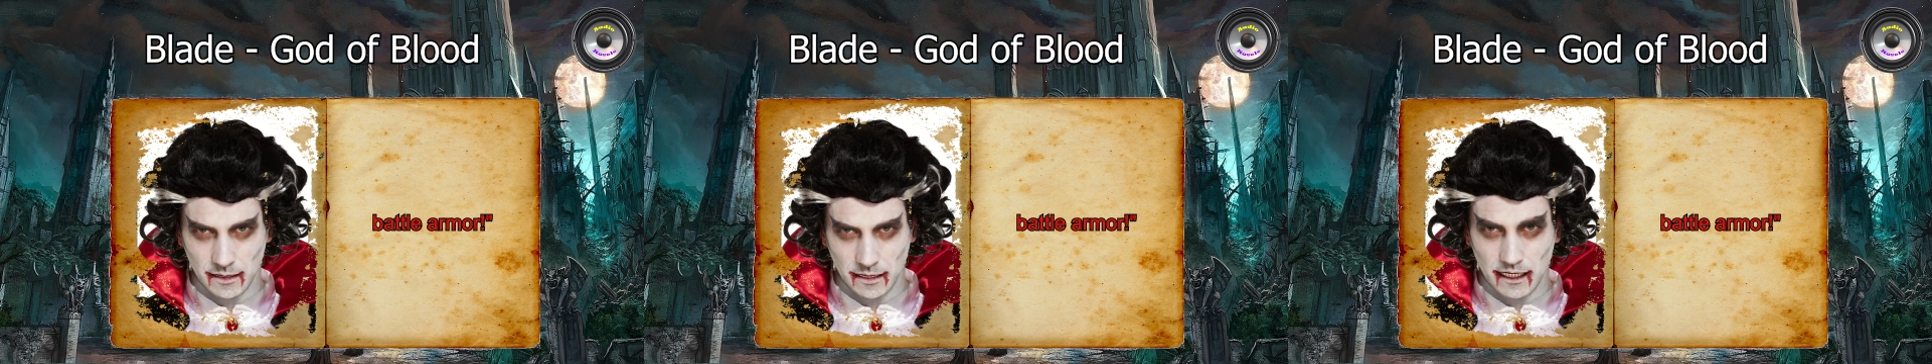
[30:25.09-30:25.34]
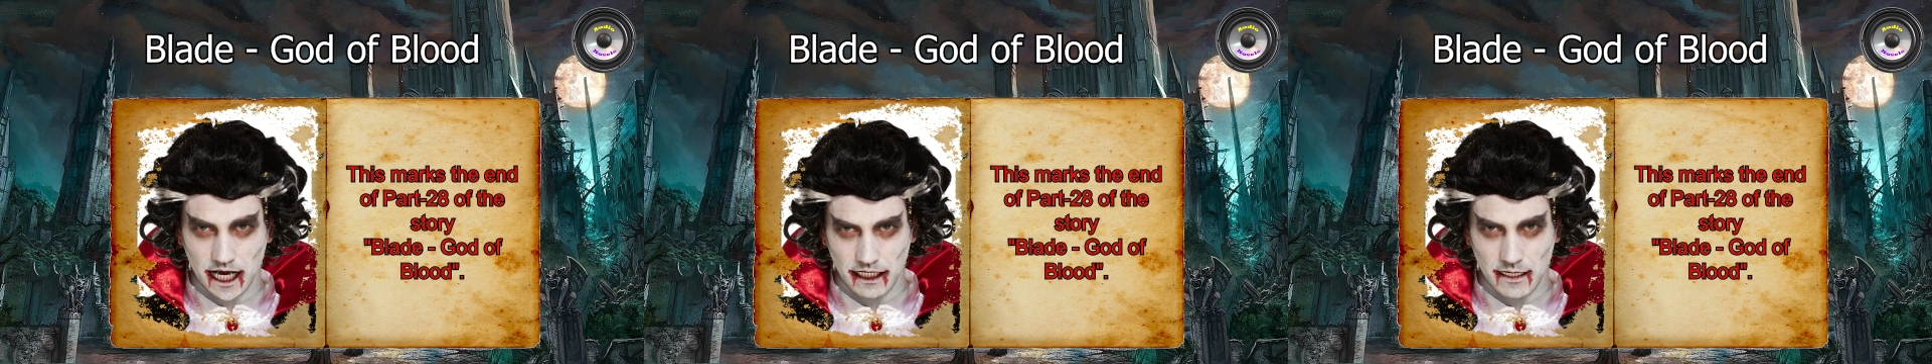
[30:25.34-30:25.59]

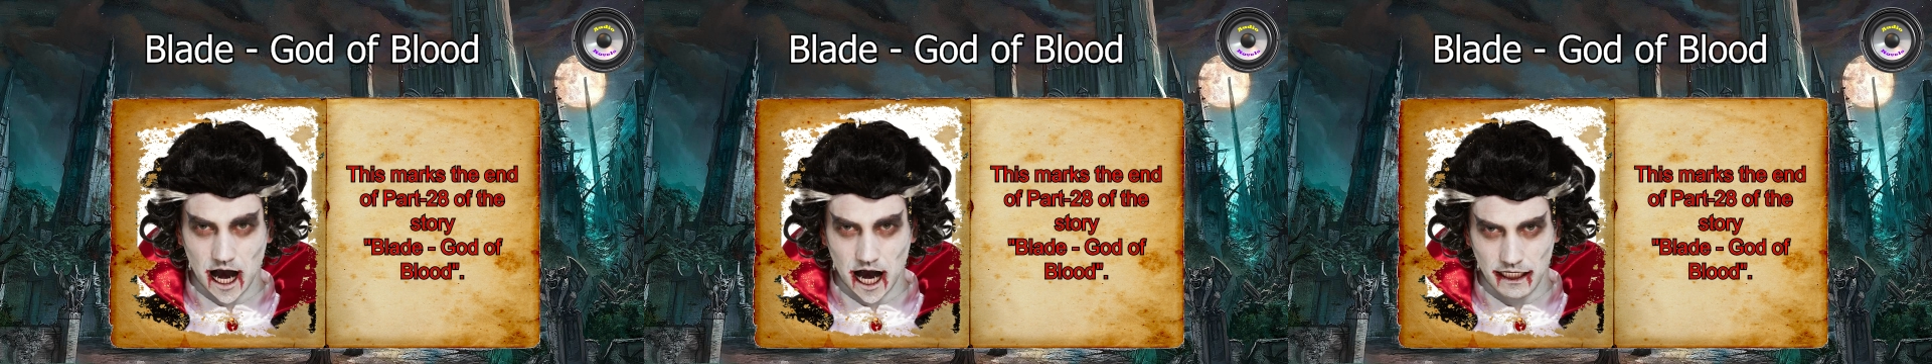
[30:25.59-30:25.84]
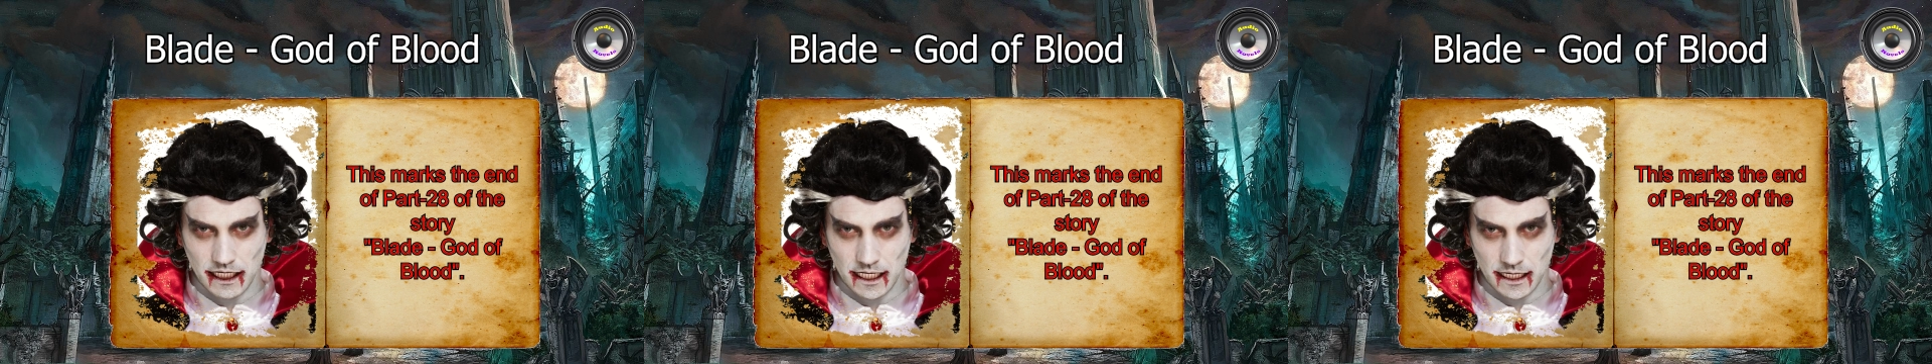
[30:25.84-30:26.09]
This
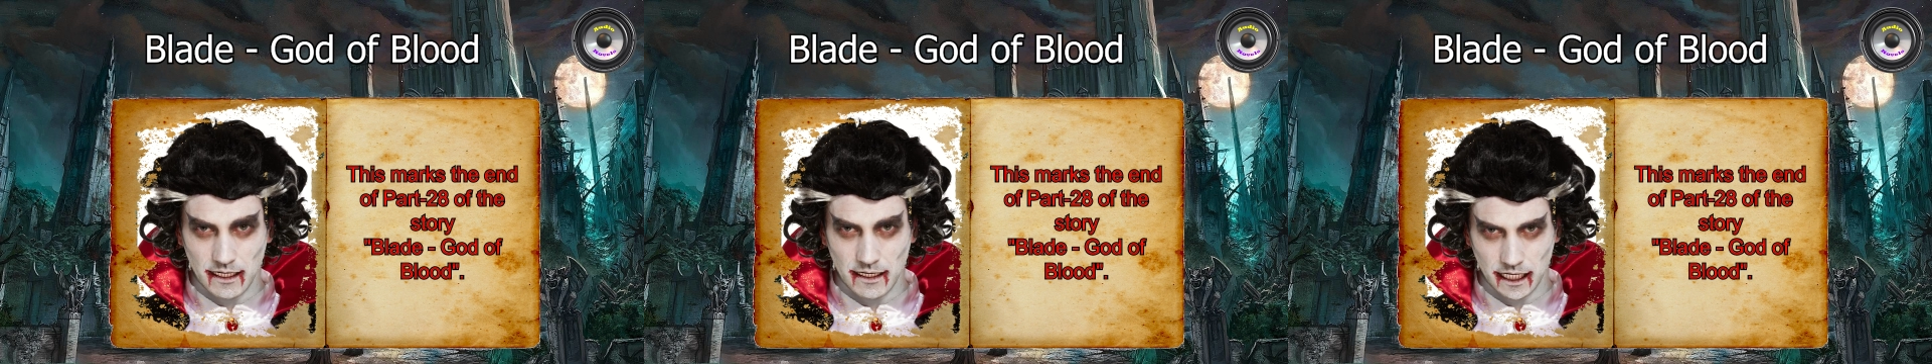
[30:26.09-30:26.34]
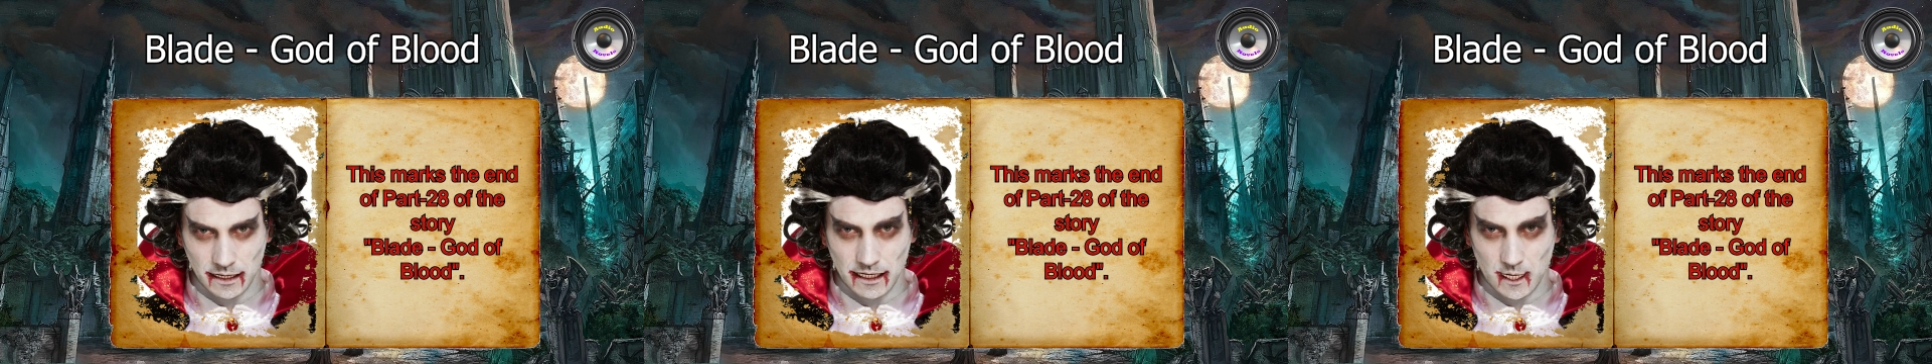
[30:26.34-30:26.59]
marks the end
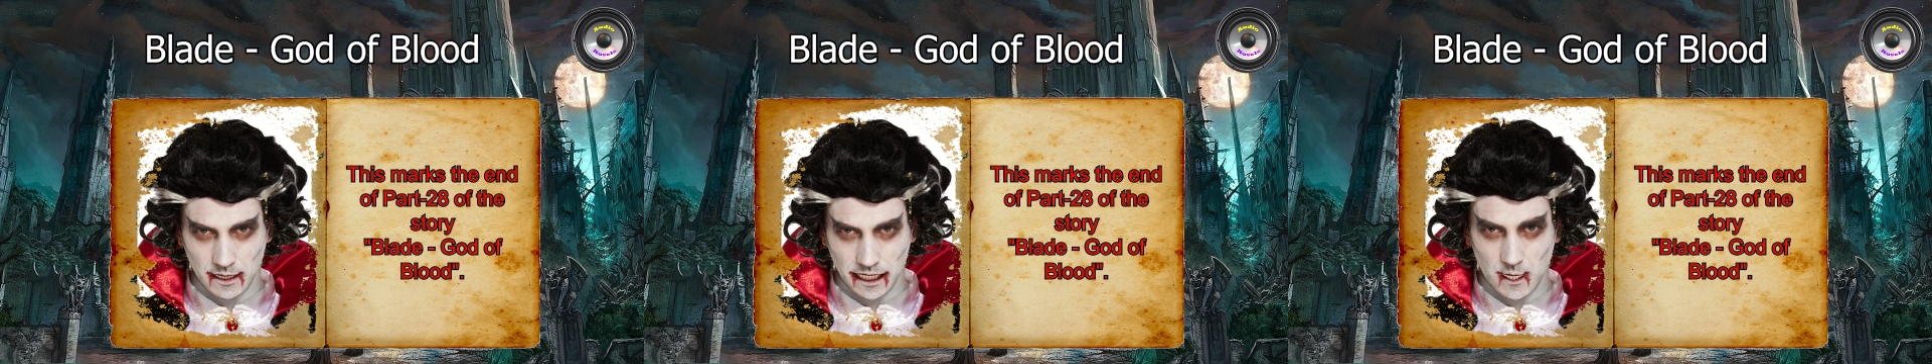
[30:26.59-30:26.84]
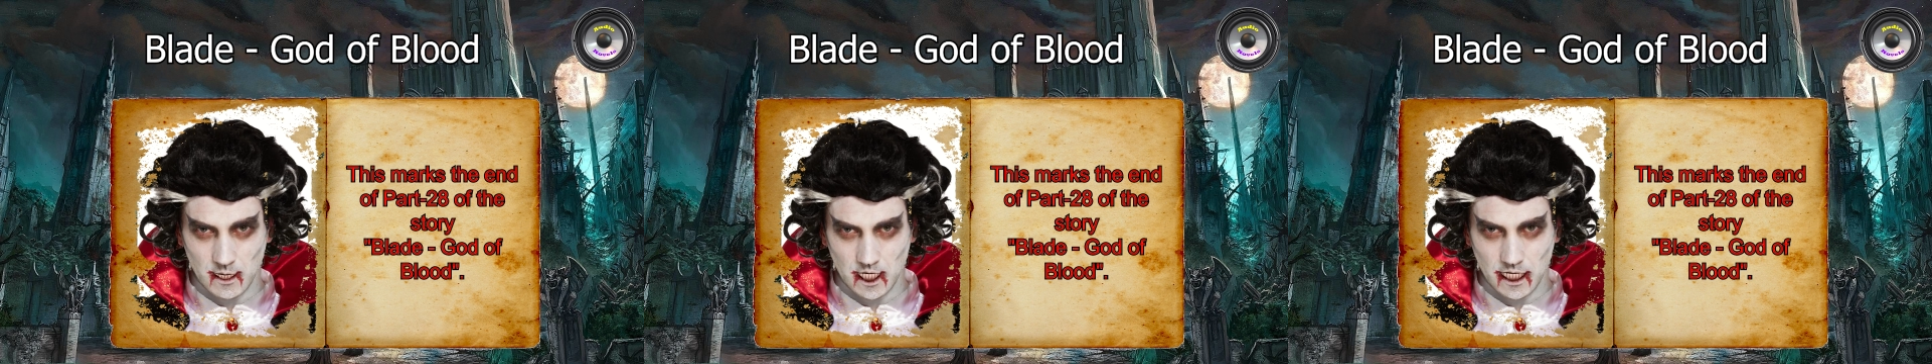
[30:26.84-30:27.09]
of part
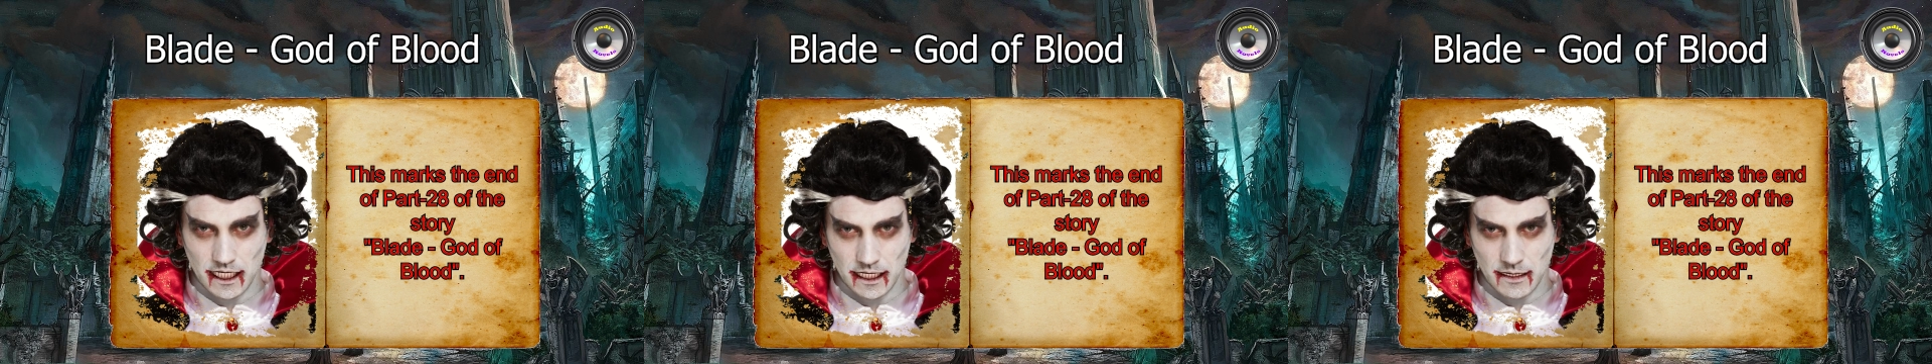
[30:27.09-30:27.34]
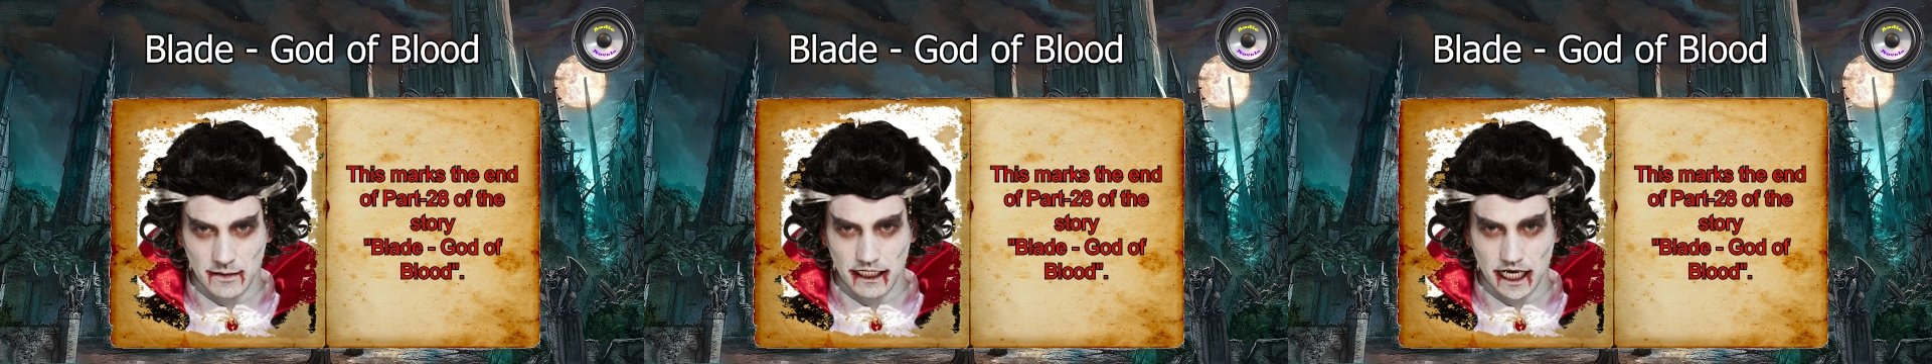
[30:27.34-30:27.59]
twenty-eight
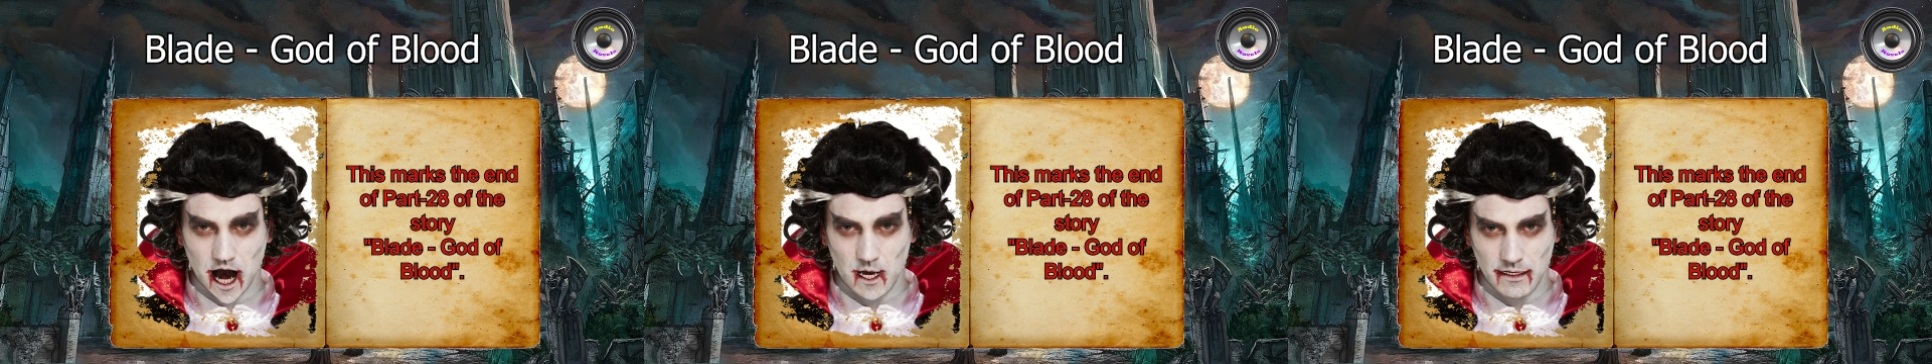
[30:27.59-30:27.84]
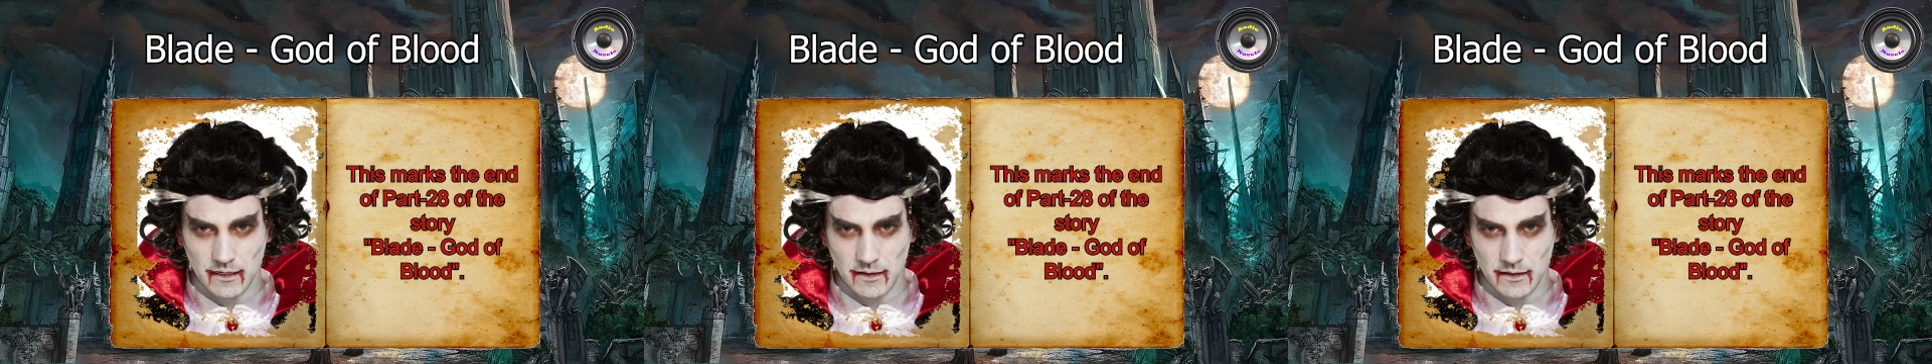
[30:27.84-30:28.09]
of the
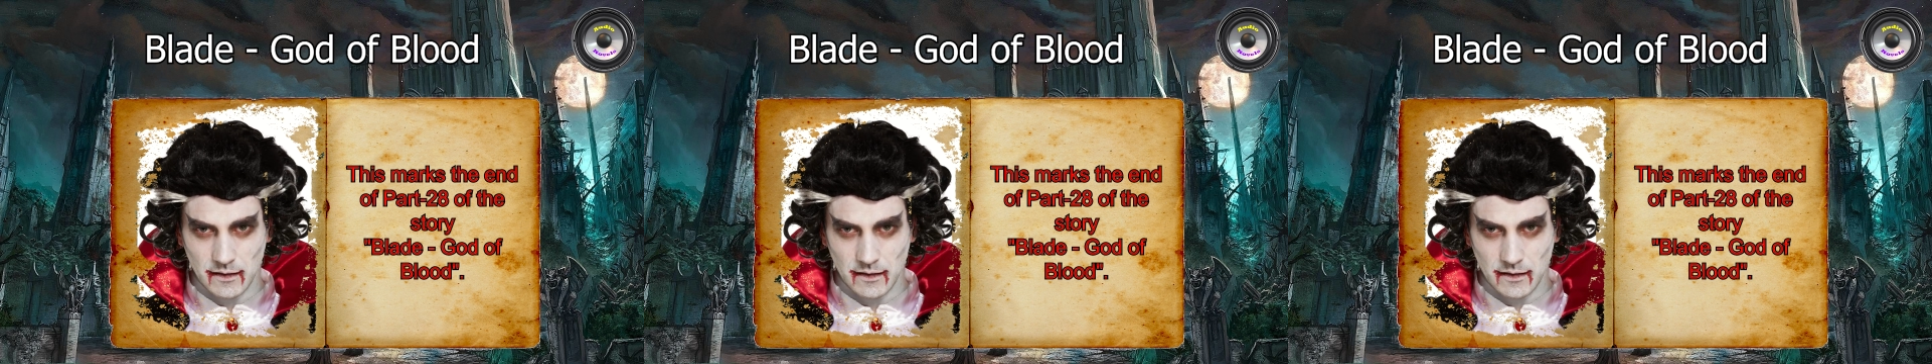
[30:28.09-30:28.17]
story,